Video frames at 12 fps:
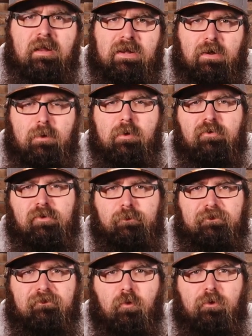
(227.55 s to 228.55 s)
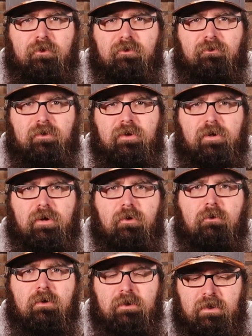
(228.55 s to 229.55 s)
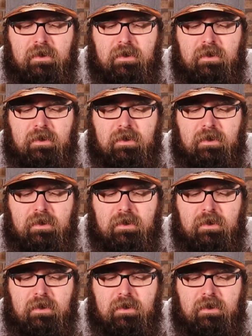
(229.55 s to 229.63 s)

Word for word: Now, I measured before this video.